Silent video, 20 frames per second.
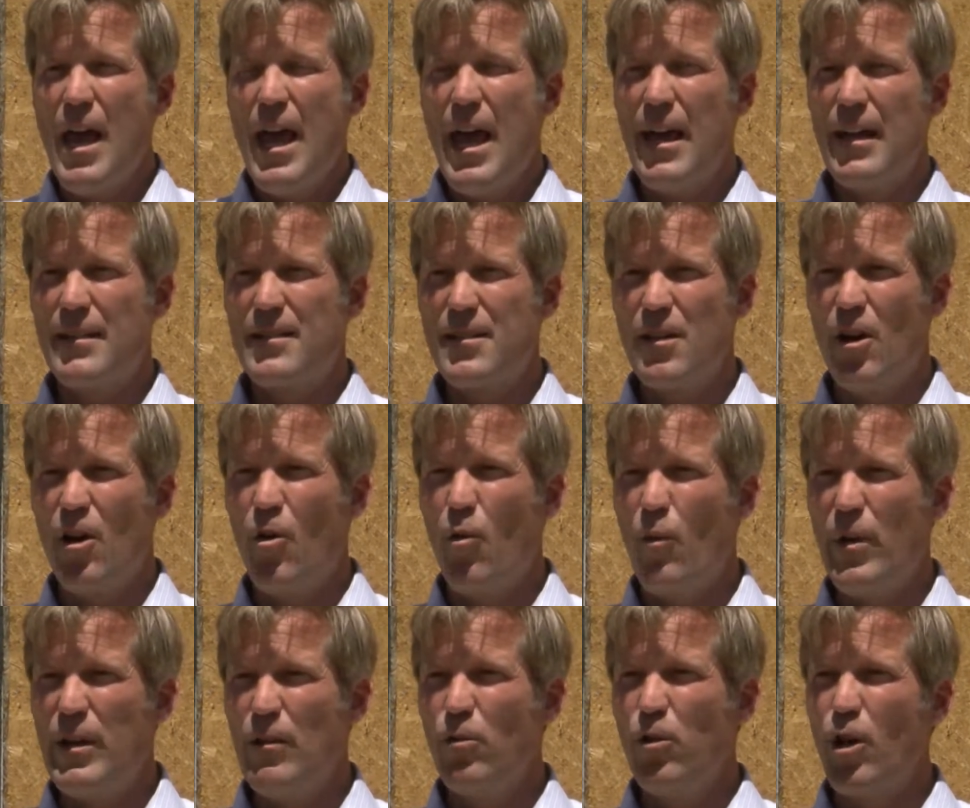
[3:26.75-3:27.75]
And so
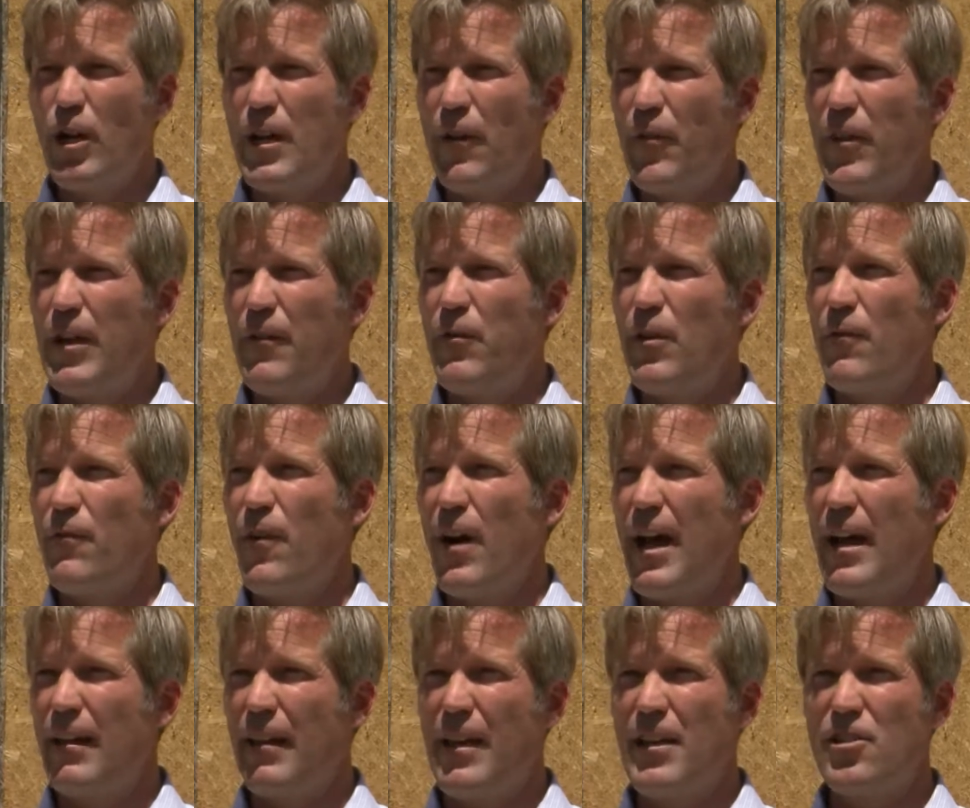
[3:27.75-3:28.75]
when you look at the different
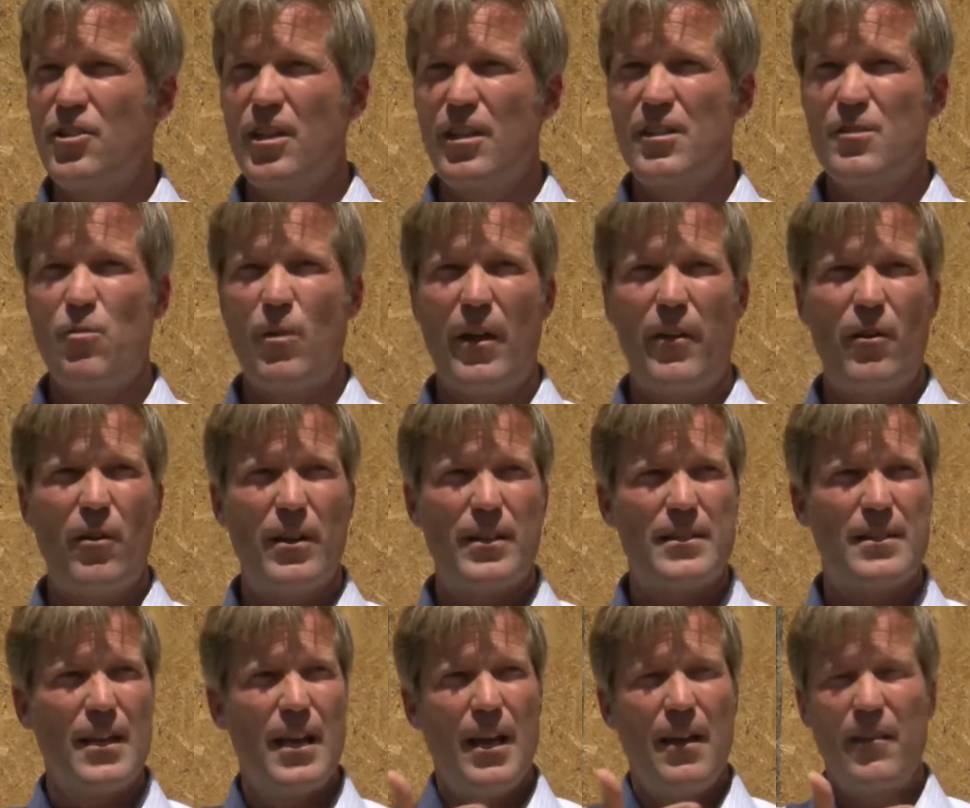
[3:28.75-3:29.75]
violations, whether
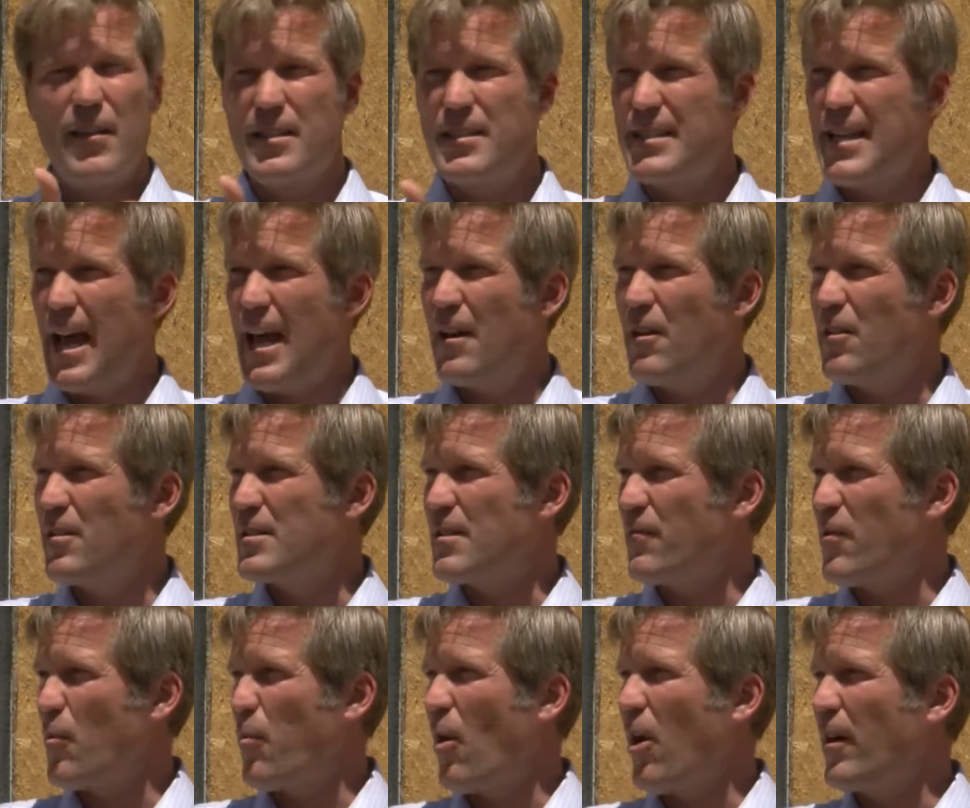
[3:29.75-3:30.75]
it's the standards
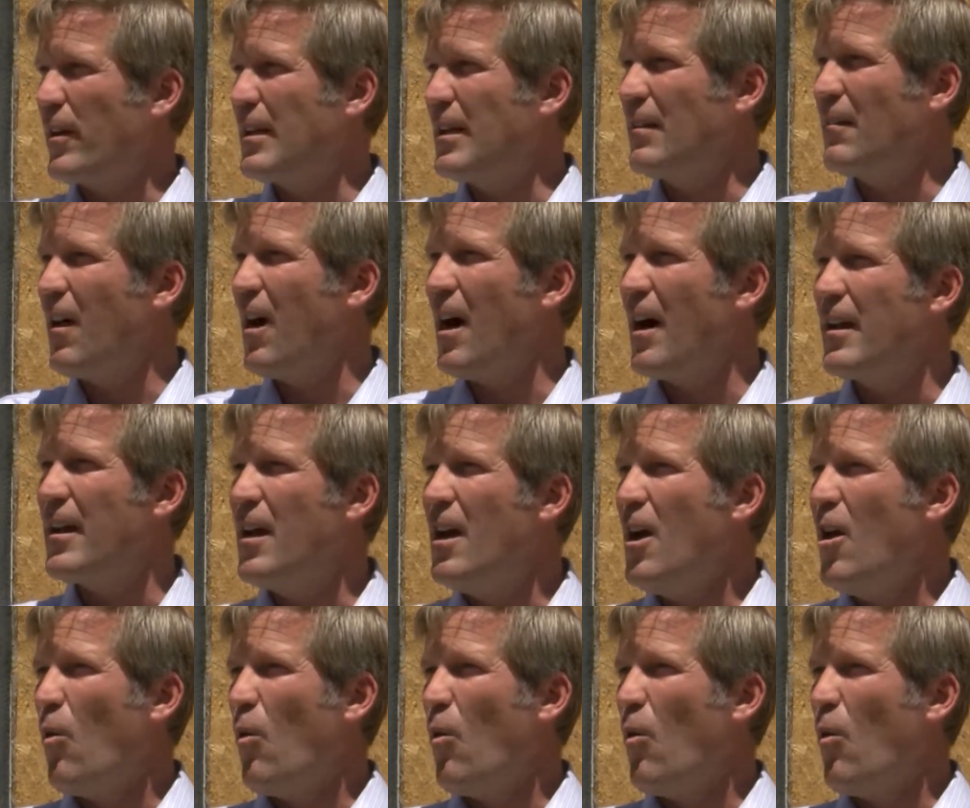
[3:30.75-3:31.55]
of the parking lot,